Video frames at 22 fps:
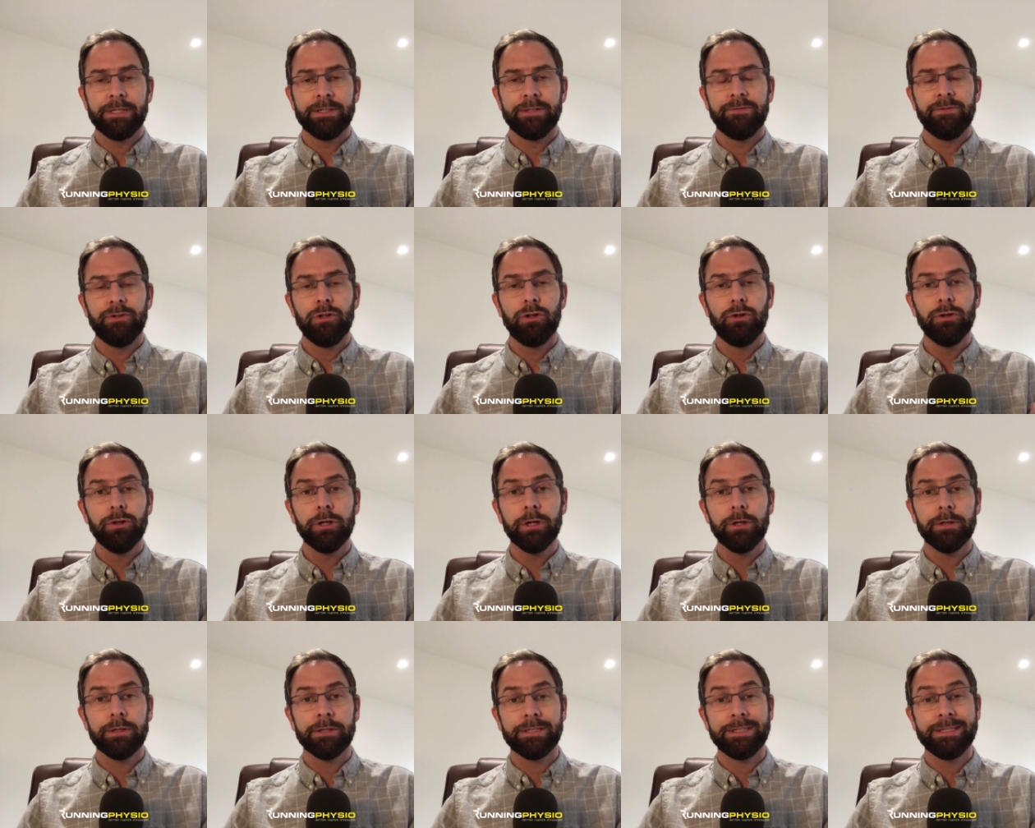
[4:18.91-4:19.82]
is if you look
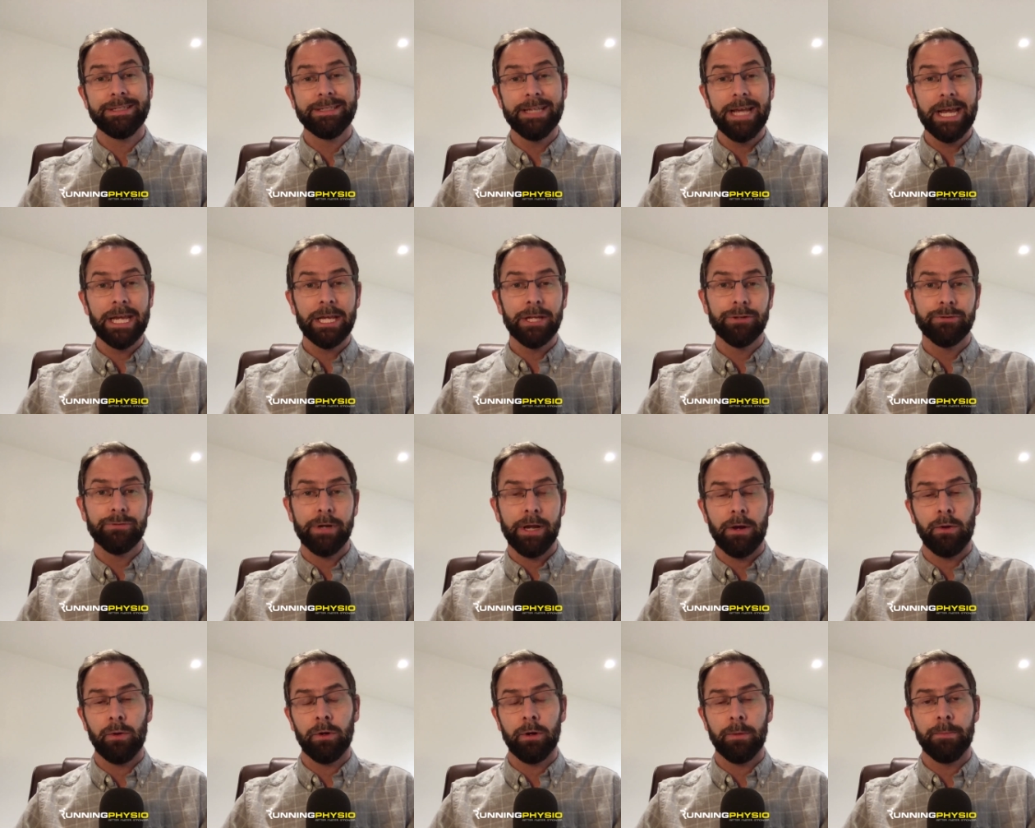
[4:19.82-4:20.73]
at the secondary
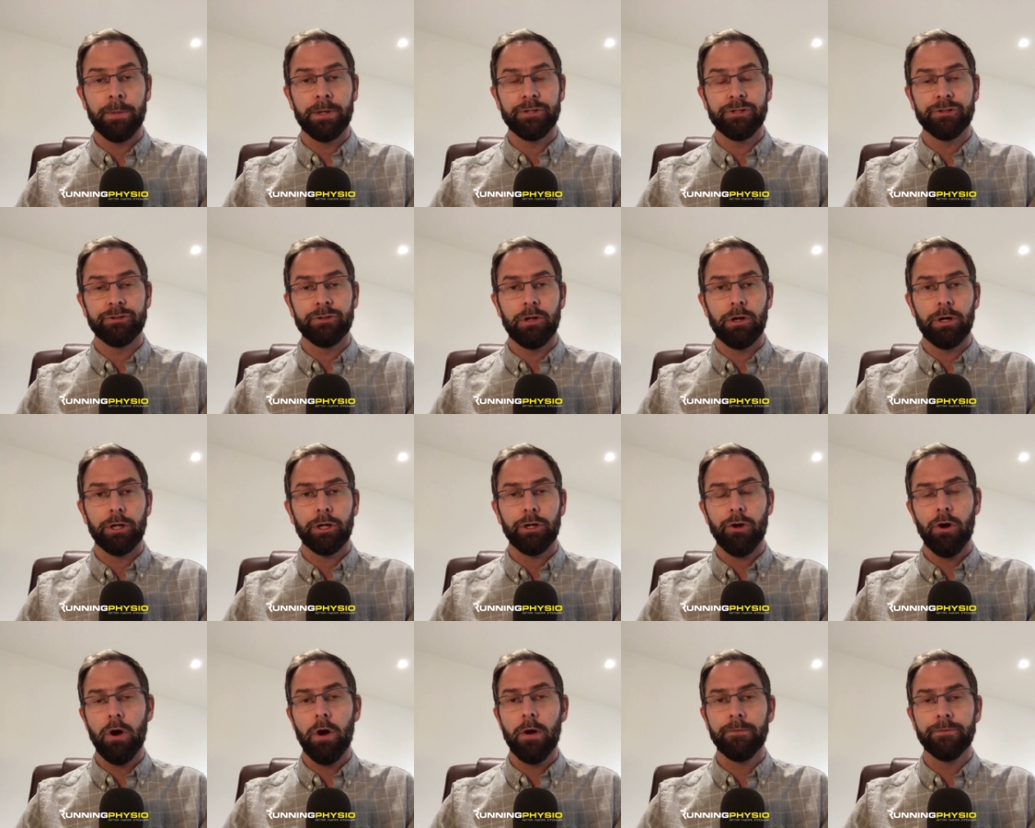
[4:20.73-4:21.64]
outcome measures like
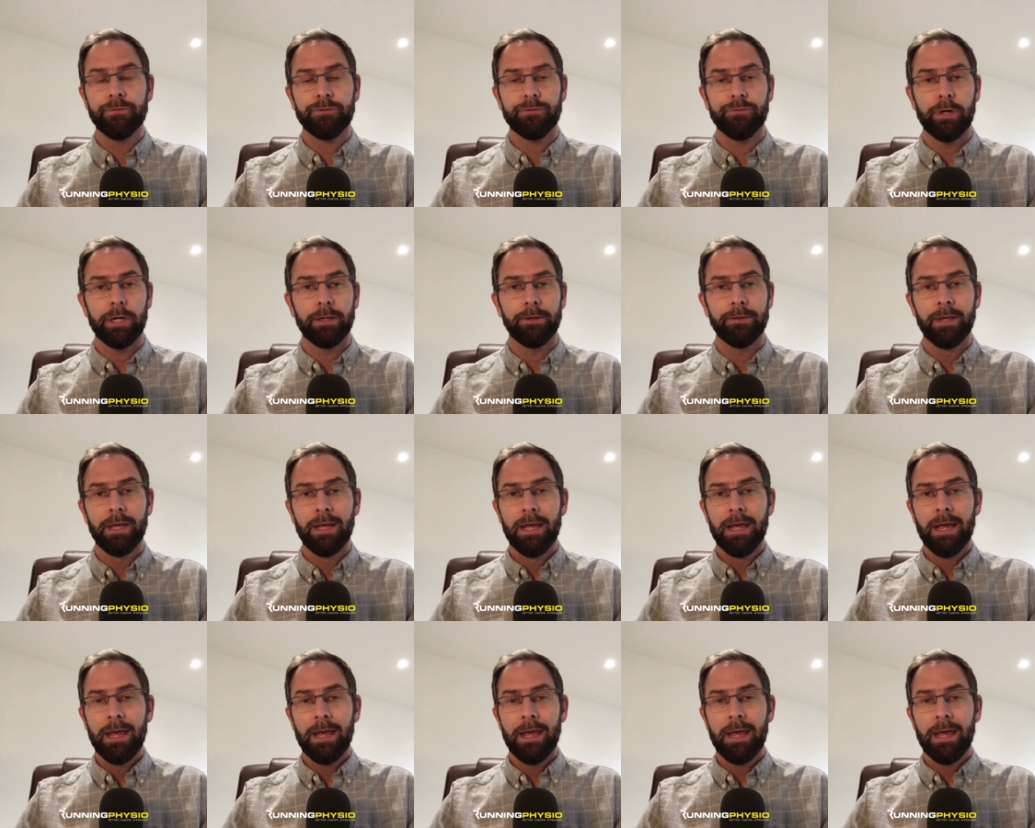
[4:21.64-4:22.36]
calf strength,